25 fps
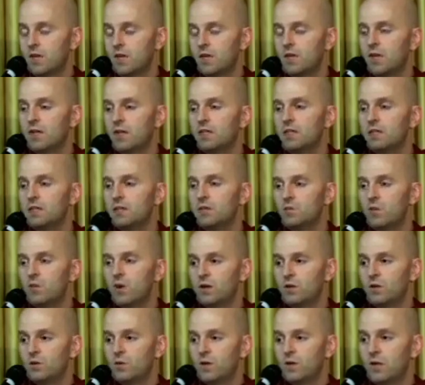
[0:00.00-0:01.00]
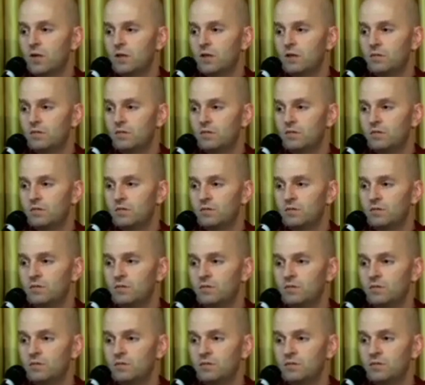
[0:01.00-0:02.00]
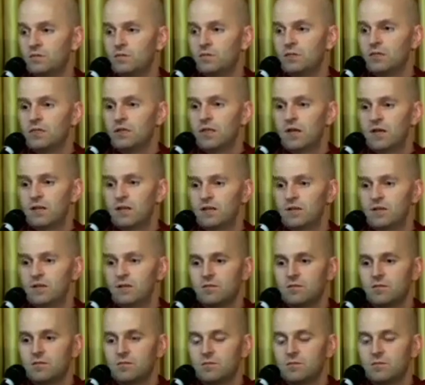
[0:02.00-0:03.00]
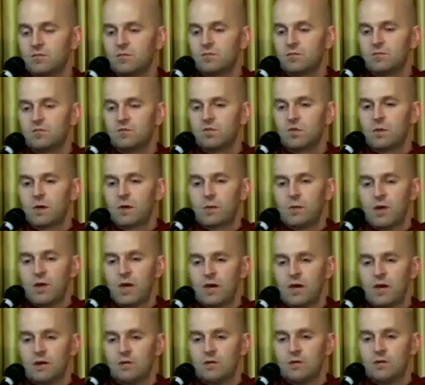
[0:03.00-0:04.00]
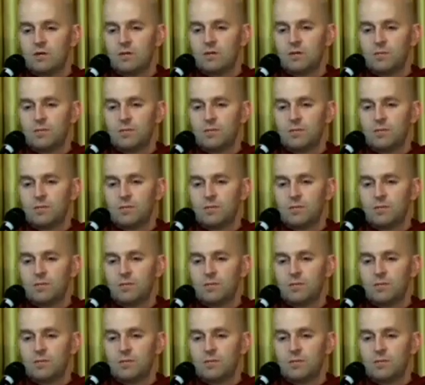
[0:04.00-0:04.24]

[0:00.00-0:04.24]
and I need them right away, tonight, for my bath.